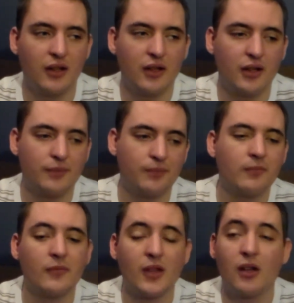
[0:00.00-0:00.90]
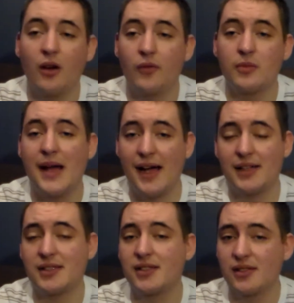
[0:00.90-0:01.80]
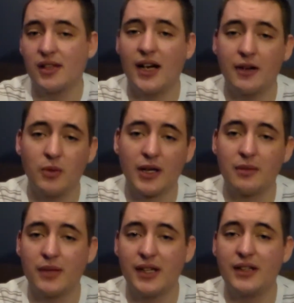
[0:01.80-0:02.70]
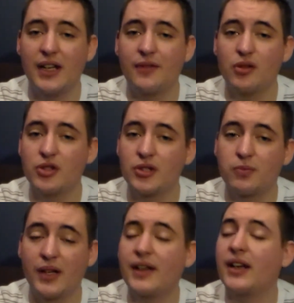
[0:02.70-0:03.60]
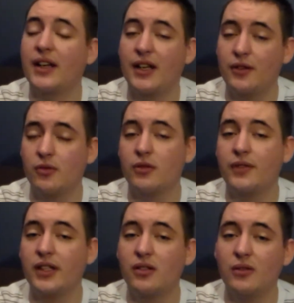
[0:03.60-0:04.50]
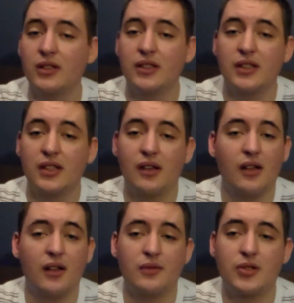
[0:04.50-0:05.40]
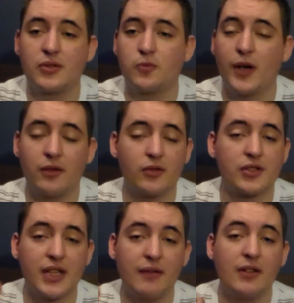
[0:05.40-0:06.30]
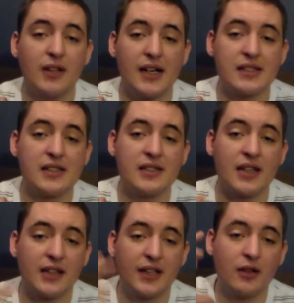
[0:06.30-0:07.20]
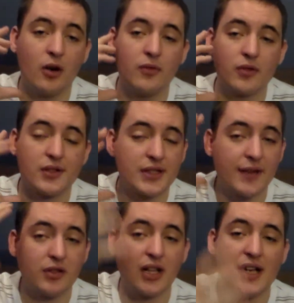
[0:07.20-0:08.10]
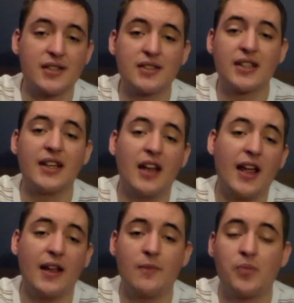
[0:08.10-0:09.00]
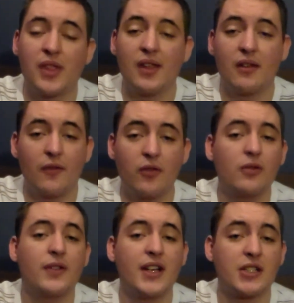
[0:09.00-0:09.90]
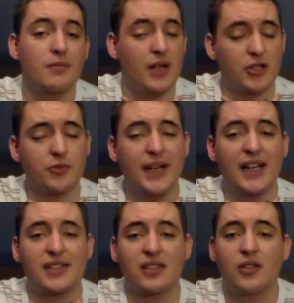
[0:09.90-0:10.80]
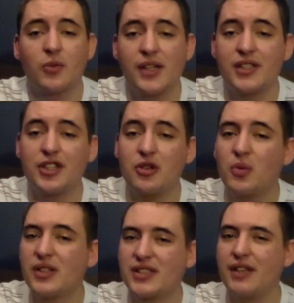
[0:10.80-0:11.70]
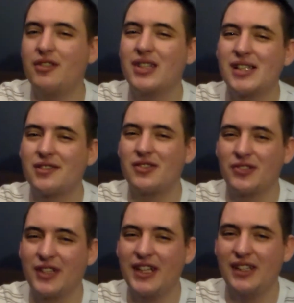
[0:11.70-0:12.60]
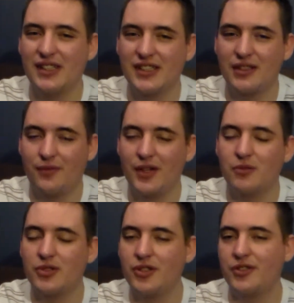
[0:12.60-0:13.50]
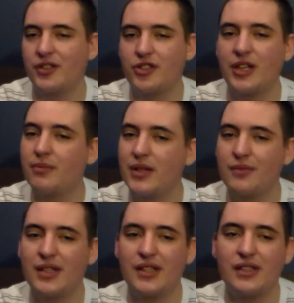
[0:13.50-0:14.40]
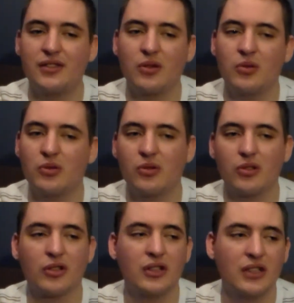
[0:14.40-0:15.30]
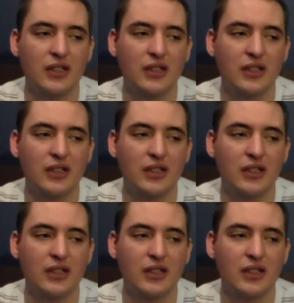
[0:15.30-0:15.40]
For masks, I'd recommend, if you're just playing at an indoor field, just regular safety glasses, and then over the safety glasses get a full face mesh mask. The reason you want safety glasses underneath is if anyone's using cheap BBs or